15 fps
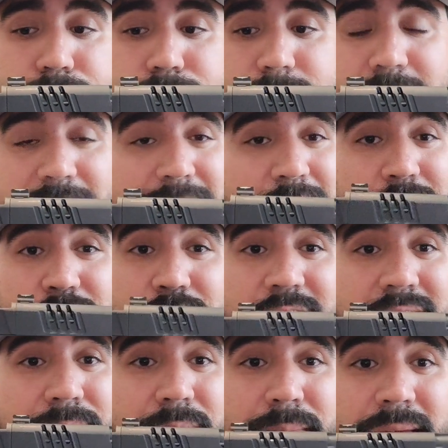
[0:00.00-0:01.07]
Yeah, you're
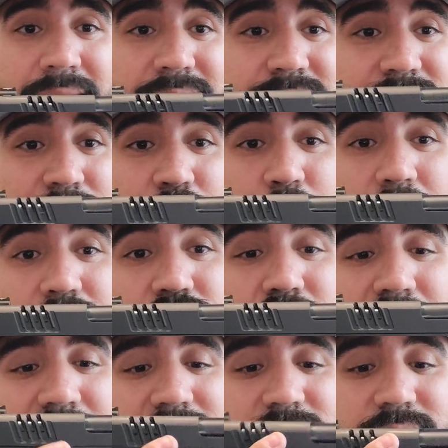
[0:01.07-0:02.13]
going to be making some quick
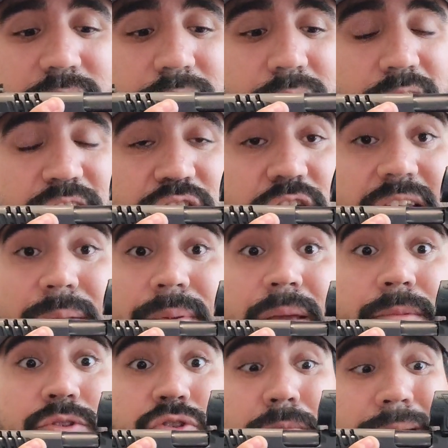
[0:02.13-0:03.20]
shots. You're going to be
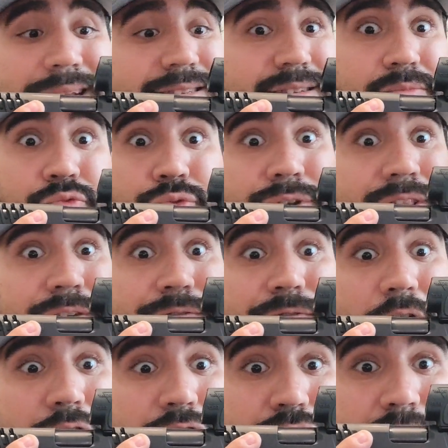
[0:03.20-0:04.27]
able to make some really
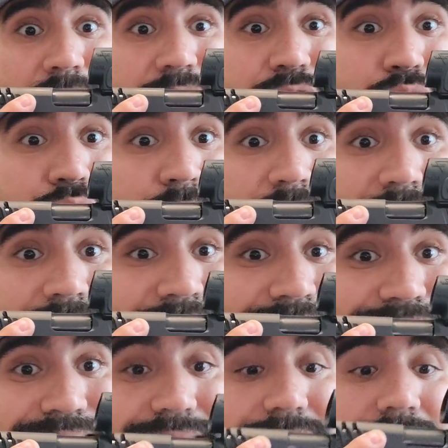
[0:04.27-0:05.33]
far shots really
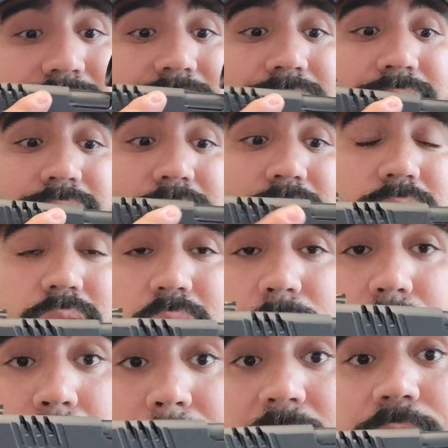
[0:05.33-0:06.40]
easily.
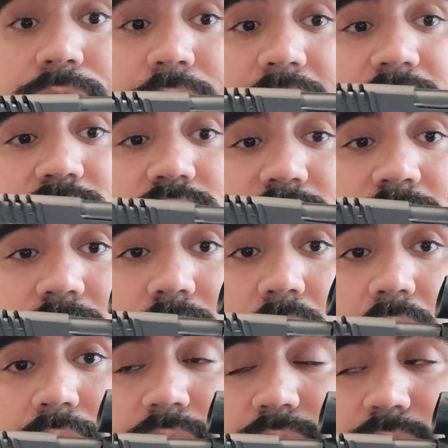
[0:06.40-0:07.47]
My range, the
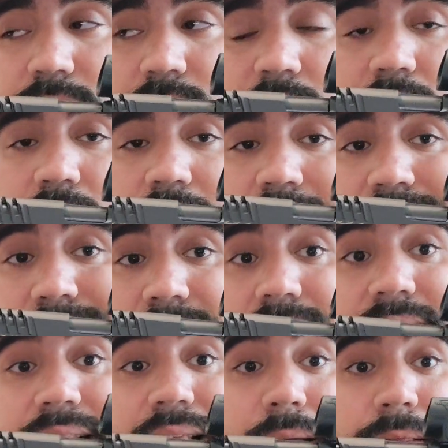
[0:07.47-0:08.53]
longest distance
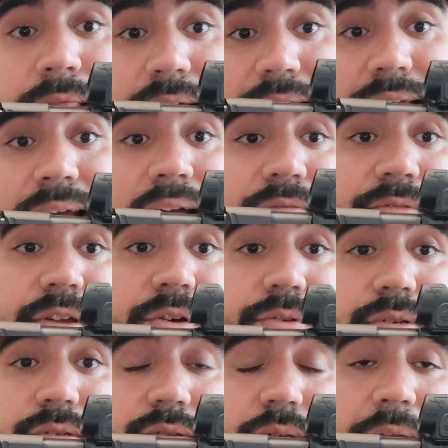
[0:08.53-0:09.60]
that they have there
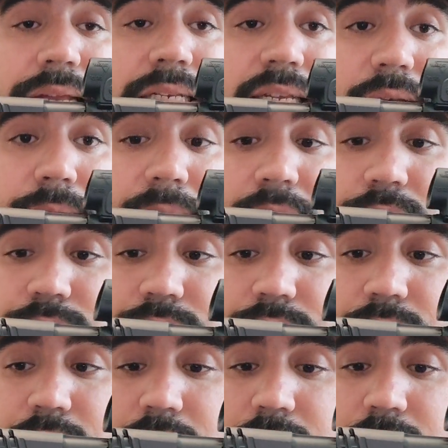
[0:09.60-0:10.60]
is 18 meters.